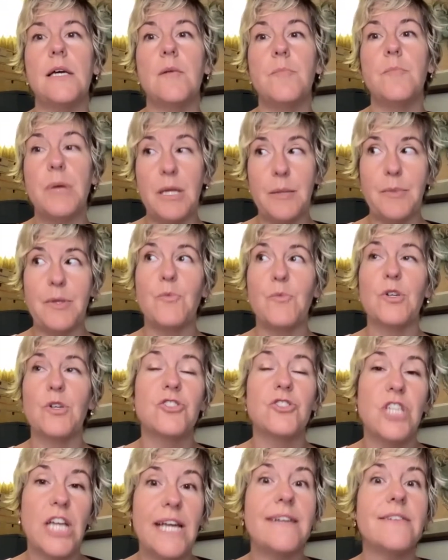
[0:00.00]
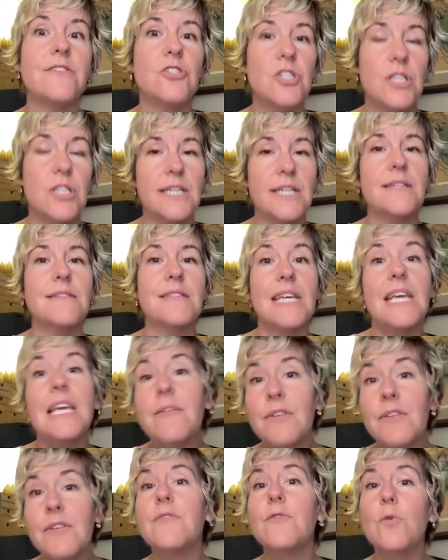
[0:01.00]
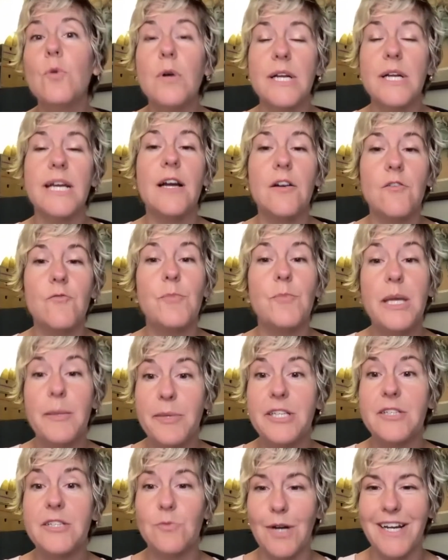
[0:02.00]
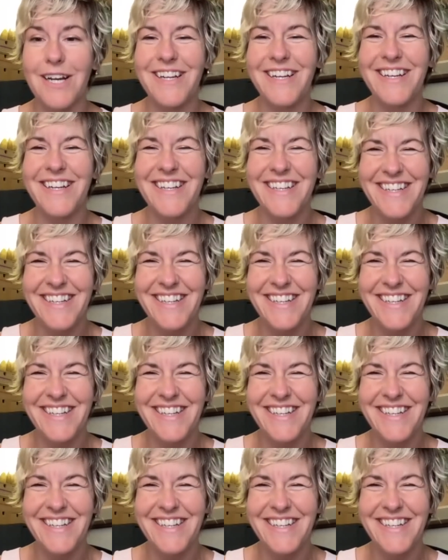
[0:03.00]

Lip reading: a baby will change things, even if you already have babies, right?